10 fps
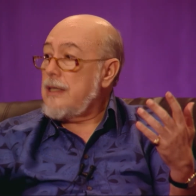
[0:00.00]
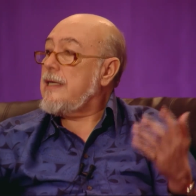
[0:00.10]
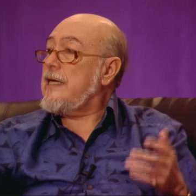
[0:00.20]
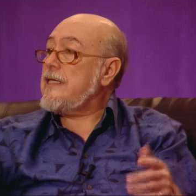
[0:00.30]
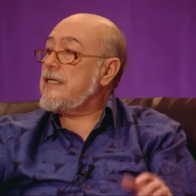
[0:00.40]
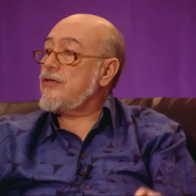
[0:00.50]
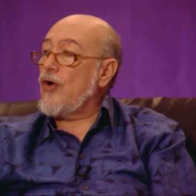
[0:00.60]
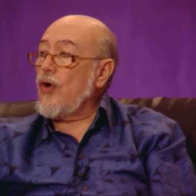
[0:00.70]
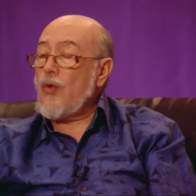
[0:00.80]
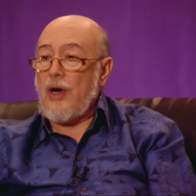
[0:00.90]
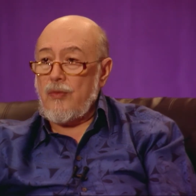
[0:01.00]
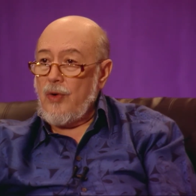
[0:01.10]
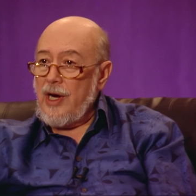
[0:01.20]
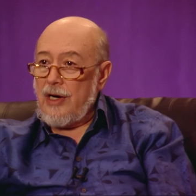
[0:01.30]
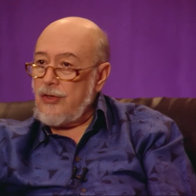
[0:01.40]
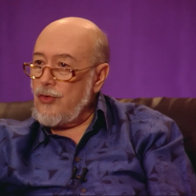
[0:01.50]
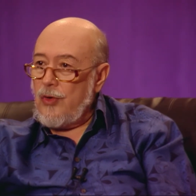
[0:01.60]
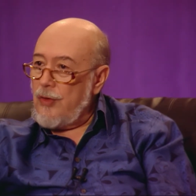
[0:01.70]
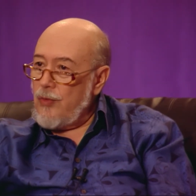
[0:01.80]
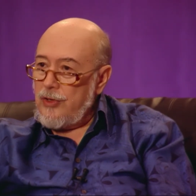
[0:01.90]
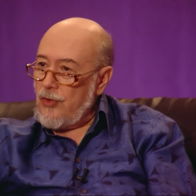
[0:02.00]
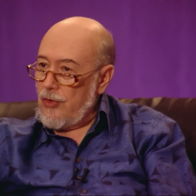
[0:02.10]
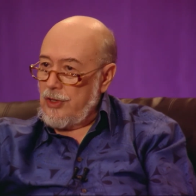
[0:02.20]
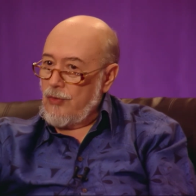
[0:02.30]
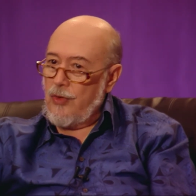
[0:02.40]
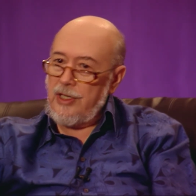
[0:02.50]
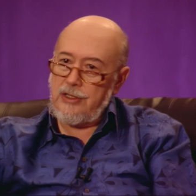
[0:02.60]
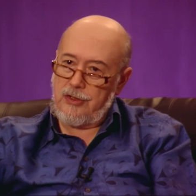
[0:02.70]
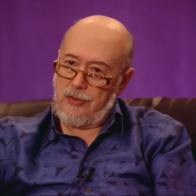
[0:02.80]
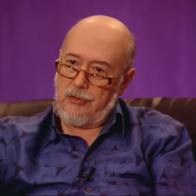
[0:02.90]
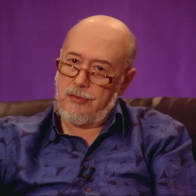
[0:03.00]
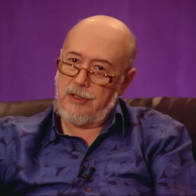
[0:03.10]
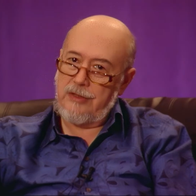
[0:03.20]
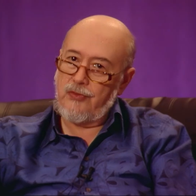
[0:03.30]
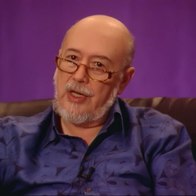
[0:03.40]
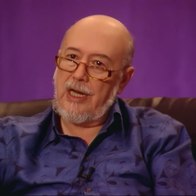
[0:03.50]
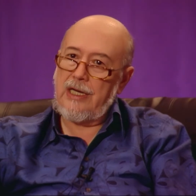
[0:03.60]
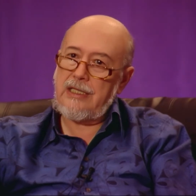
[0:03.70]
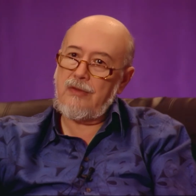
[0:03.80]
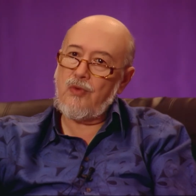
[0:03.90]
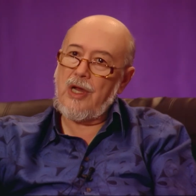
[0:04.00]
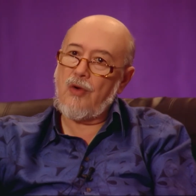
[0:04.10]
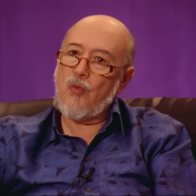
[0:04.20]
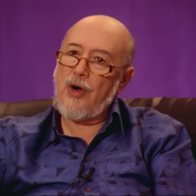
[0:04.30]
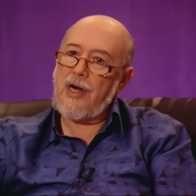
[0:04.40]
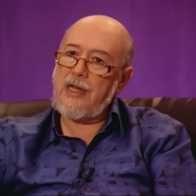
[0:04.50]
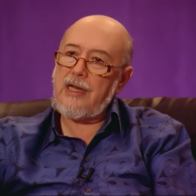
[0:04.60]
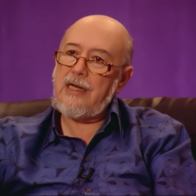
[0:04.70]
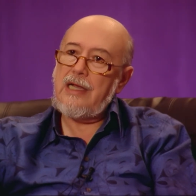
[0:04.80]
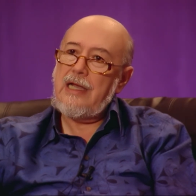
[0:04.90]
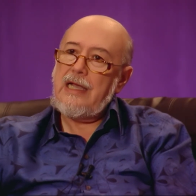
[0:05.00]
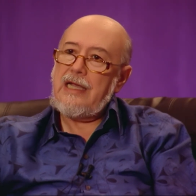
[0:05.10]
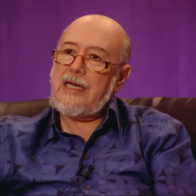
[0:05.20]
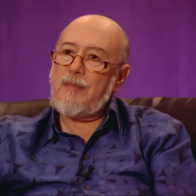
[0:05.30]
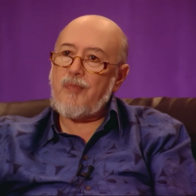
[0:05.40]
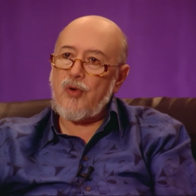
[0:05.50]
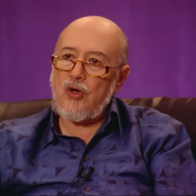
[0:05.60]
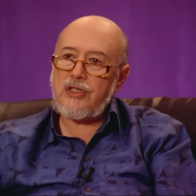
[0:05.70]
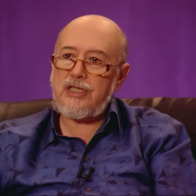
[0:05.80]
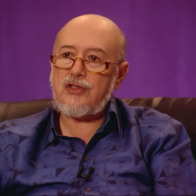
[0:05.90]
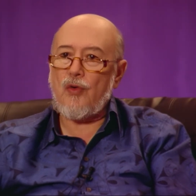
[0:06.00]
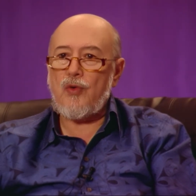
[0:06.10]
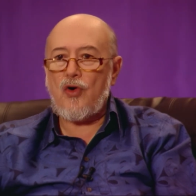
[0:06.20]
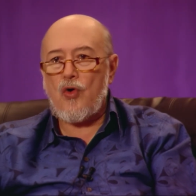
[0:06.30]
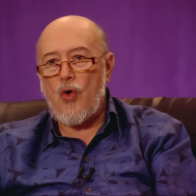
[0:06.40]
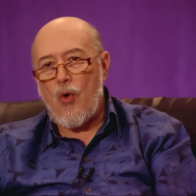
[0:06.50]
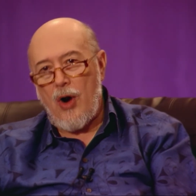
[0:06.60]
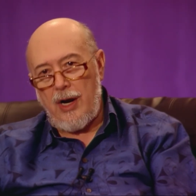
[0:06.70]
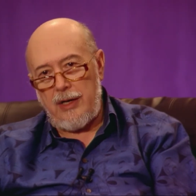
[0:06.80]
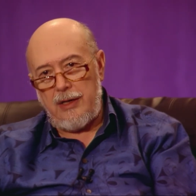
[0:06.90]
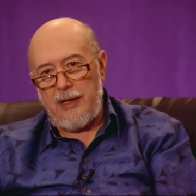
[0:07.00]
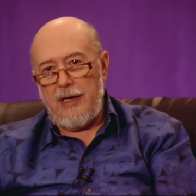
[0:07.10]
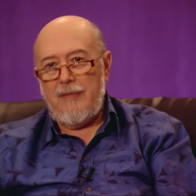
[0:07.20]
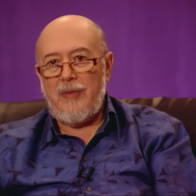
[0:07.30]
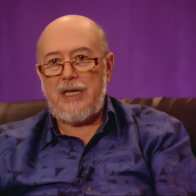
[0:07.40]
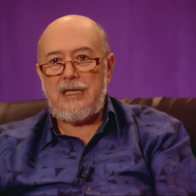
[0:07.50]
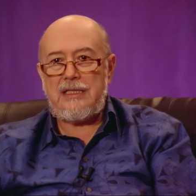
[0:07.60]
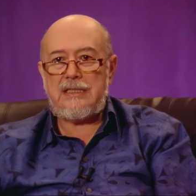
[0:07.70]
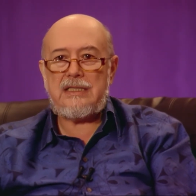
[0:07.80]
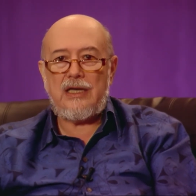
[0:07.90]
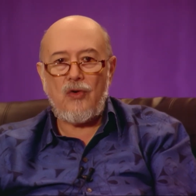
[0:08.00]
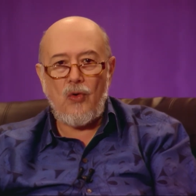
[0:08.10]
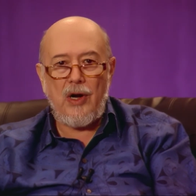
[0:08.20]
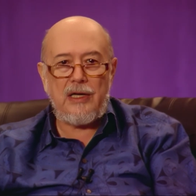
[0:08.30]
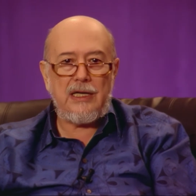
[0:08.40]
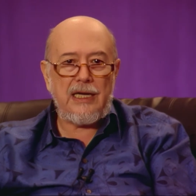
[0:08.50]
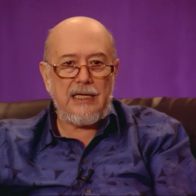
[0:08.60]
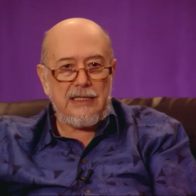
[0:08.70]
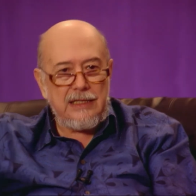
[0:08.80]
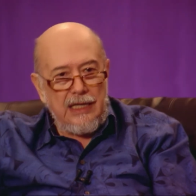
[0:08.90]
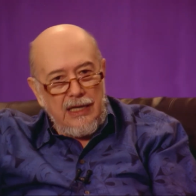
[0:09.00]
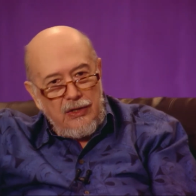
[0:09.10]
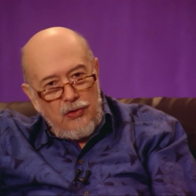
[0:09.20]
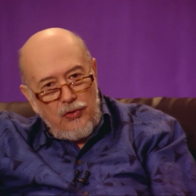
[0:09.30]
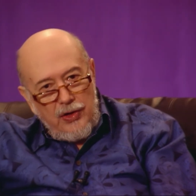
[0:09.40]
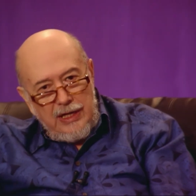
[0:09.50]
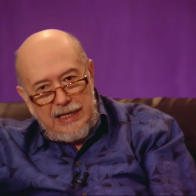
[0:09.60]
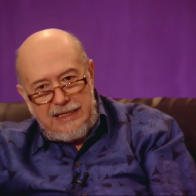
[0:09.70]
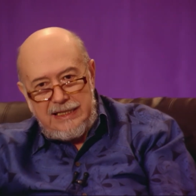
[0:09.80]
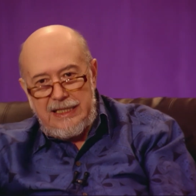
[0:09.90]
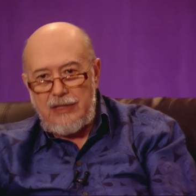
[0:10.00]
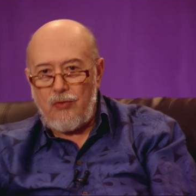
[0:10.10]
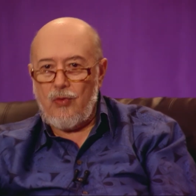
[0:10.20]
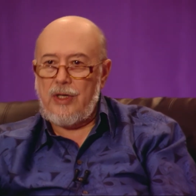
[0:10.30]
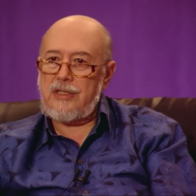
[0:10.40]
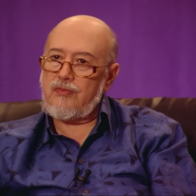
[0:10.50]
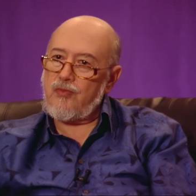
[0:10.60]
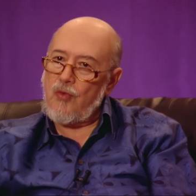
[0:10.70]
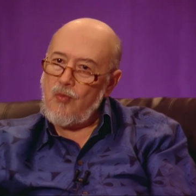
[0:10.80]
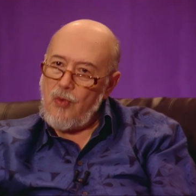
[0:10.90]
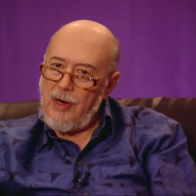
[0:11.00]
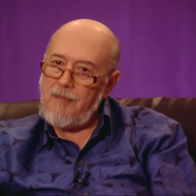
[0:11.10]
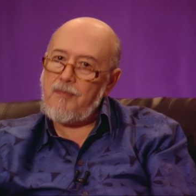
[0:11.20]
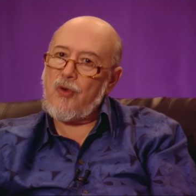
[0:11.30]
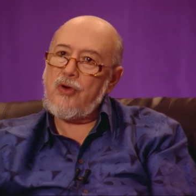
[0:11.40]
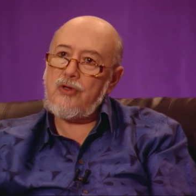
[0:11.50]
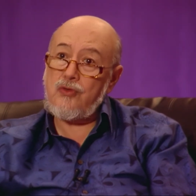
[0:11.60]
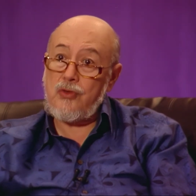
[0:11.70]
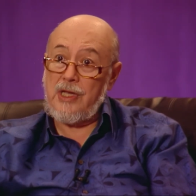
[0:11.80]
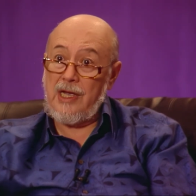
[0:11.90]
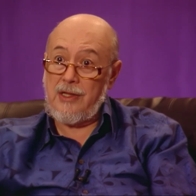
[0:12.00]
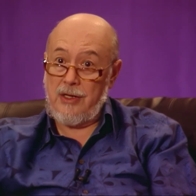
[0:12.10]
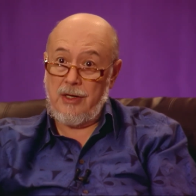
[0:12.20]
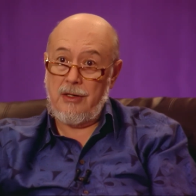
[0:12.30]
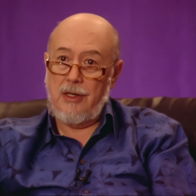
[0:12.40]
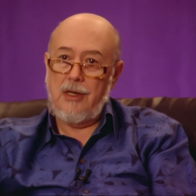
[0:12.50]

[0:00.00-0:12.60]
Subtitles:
This is all what we are doing with all the questions. In reality, we are working in a process of koan, but this is a koan that is, you know, in a sequence from one point to the other,